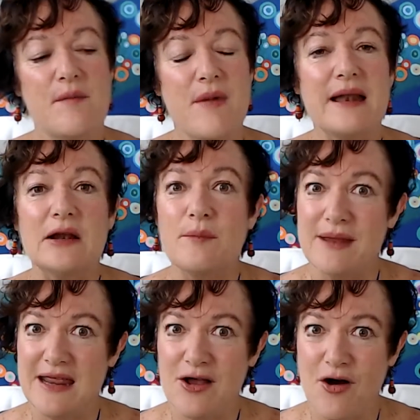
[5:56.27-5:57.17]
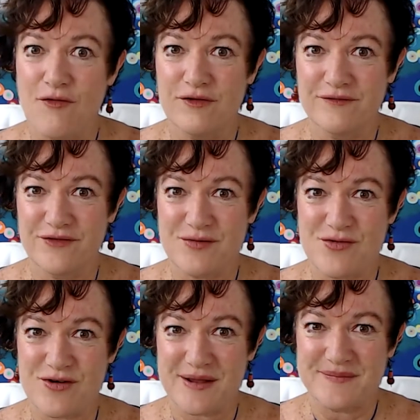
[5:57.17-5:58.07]
my little mini goal for the
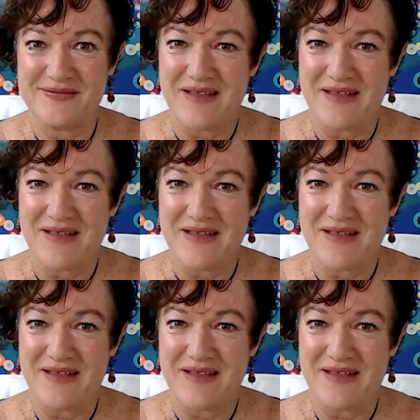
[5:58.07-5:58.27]
morning.